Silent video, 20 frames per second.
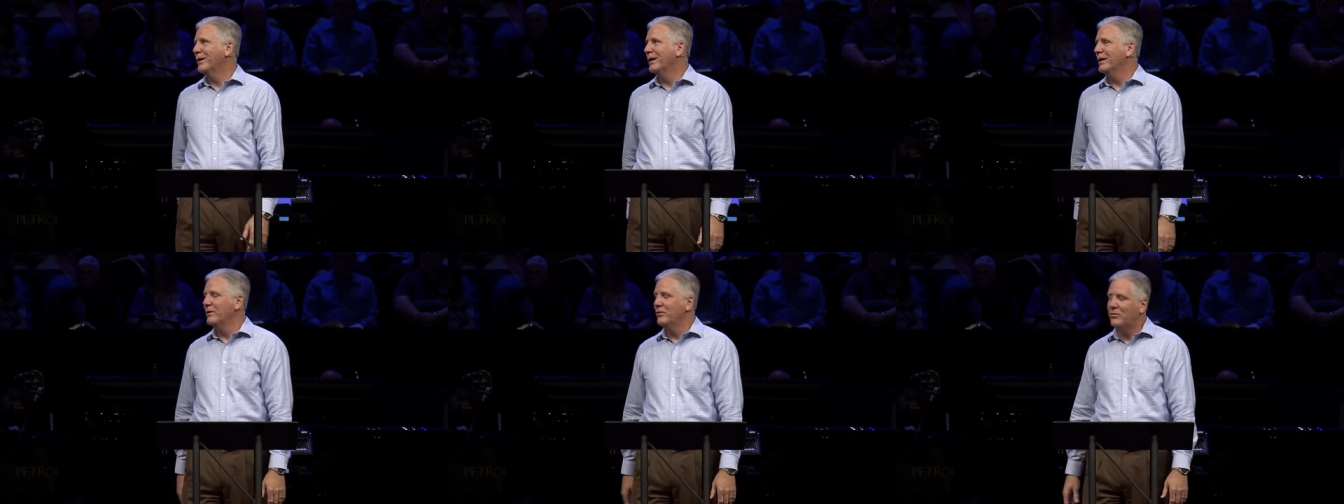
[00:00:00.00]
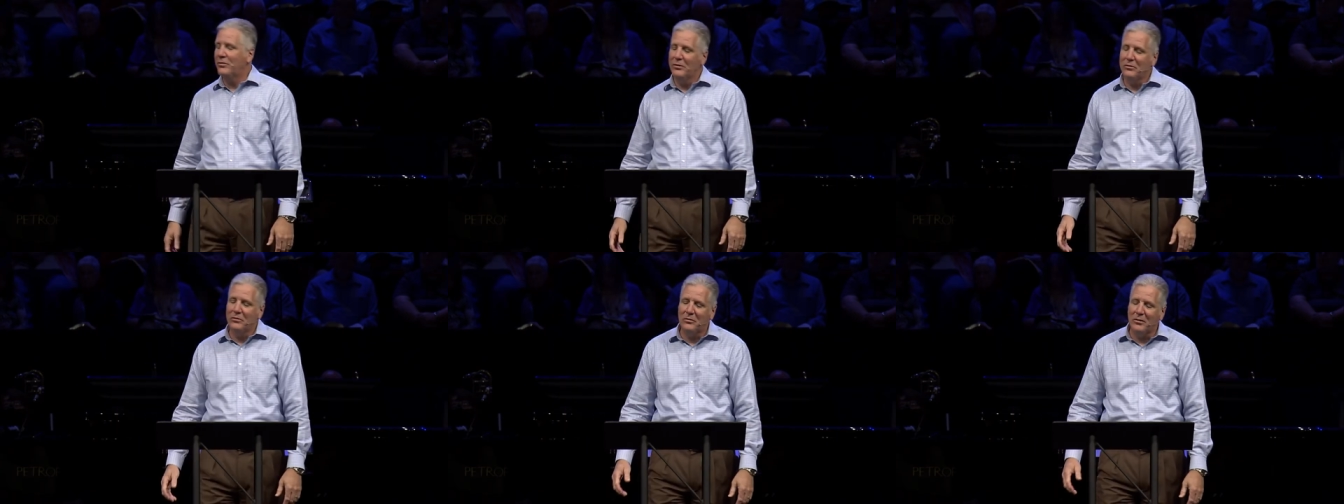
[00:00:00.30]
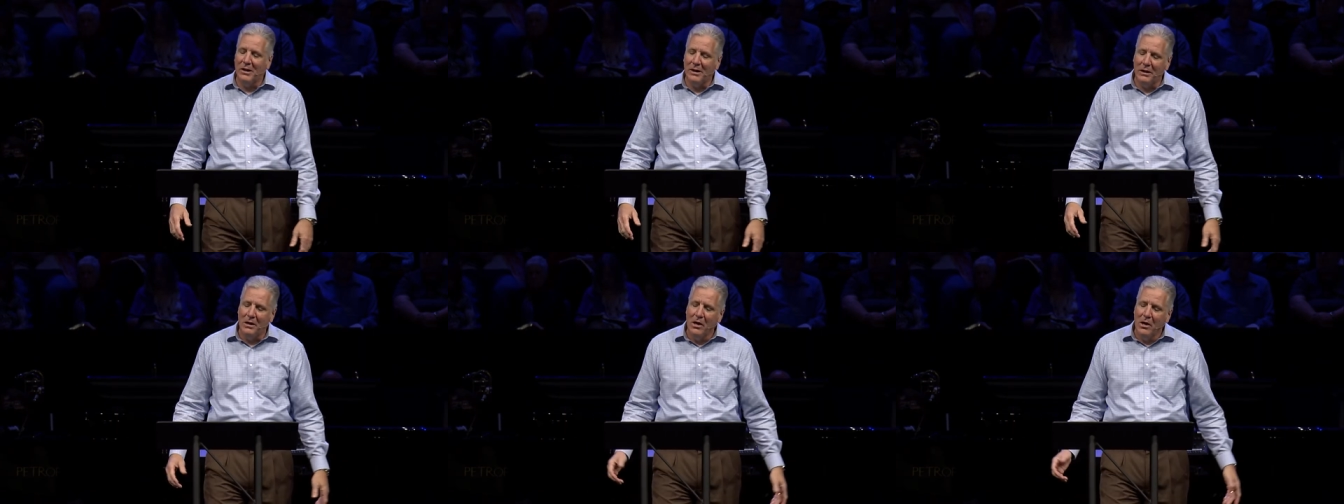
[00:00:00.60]
And it says
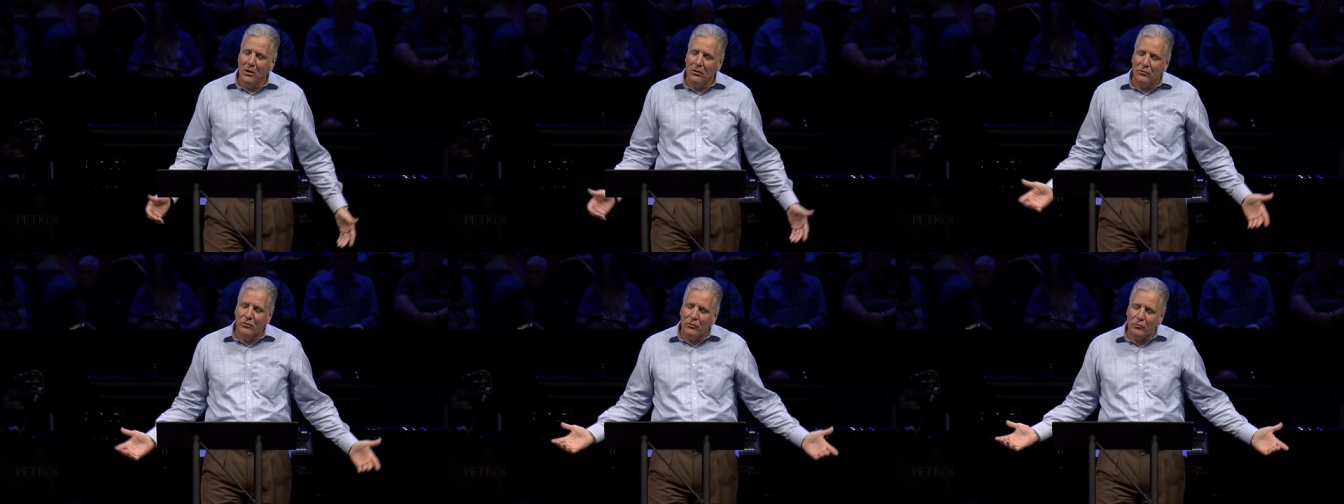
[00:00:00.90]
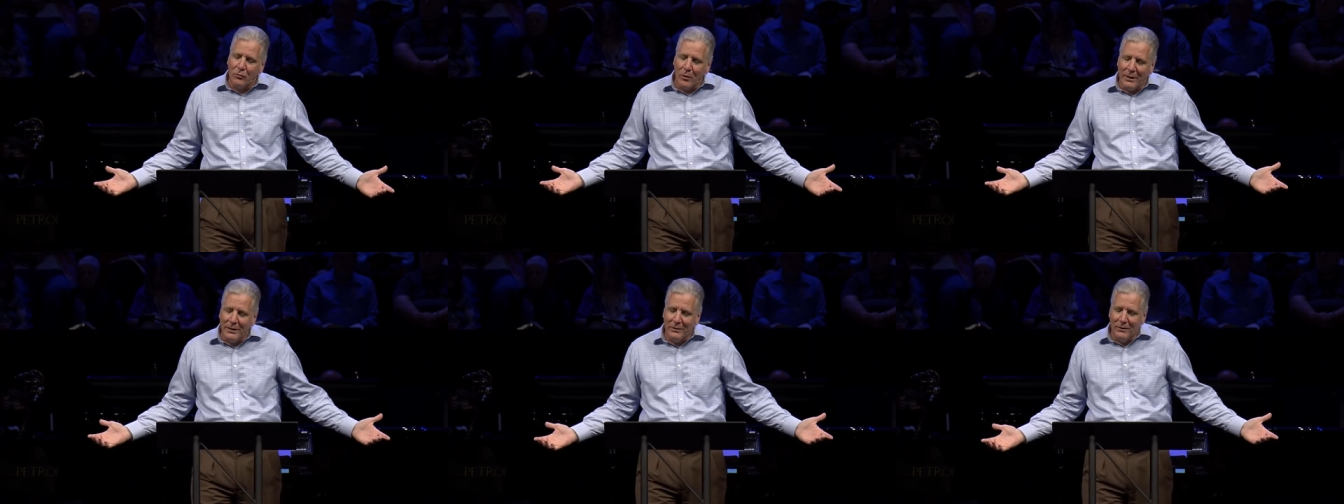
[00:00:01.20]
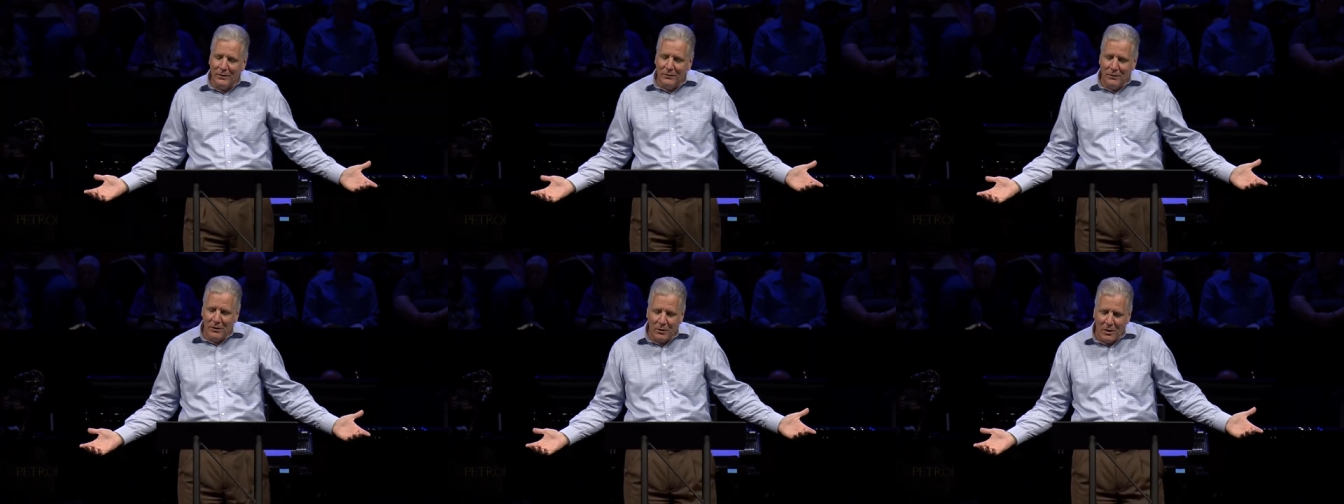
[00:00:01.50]
they
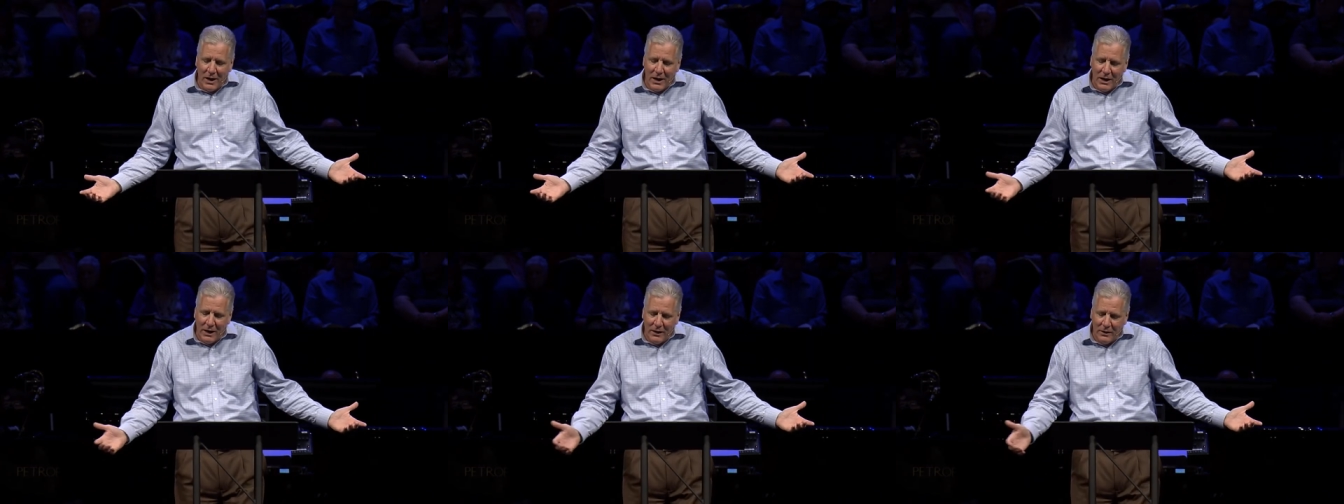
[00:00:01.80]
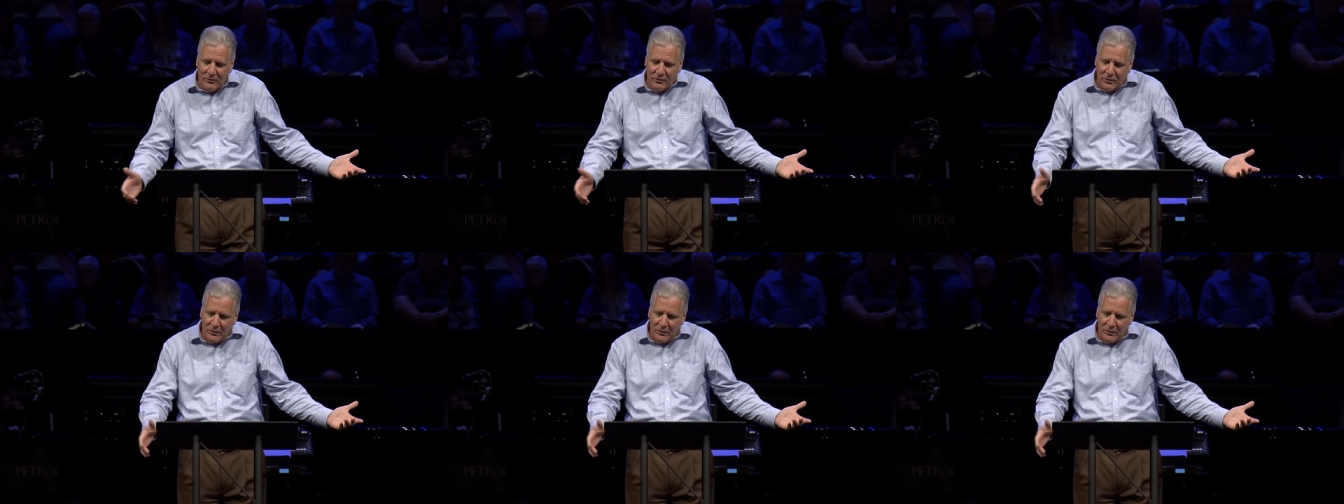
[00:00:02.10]
strengthened their hands.